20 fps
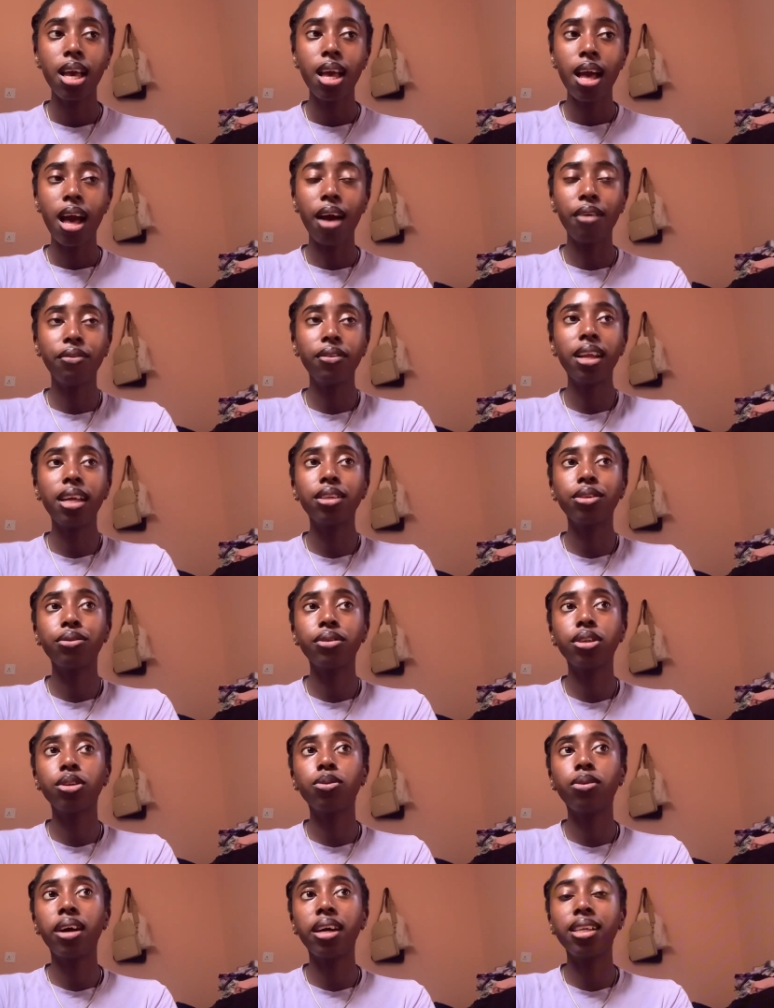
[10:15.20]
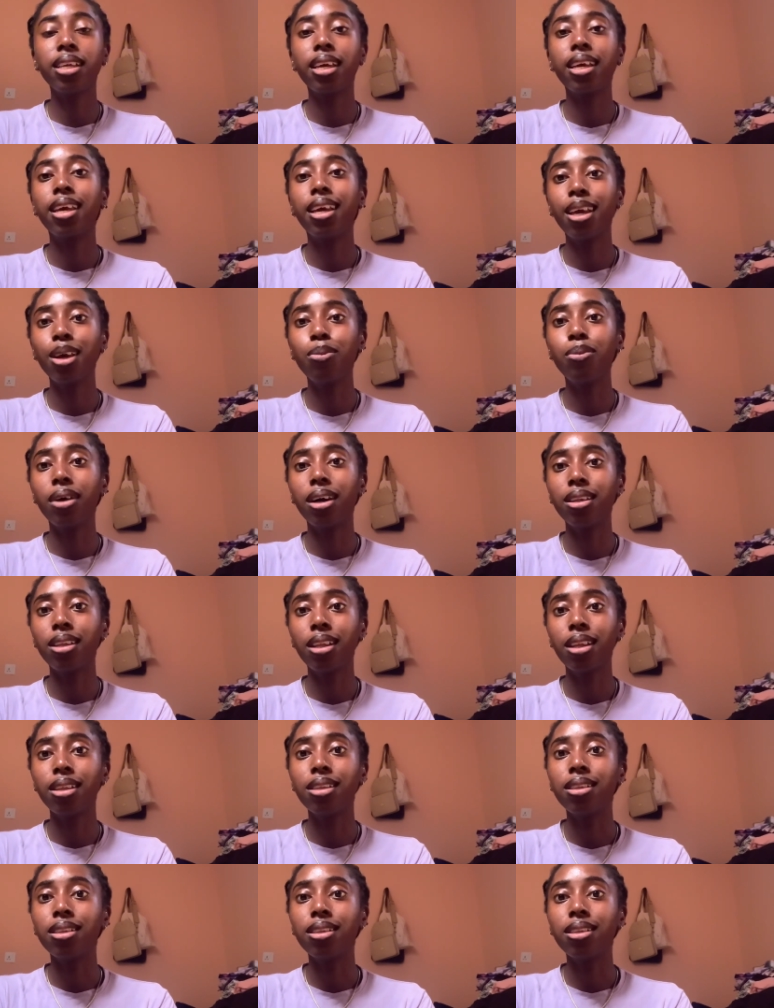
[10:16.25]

I feel like the reason why they came and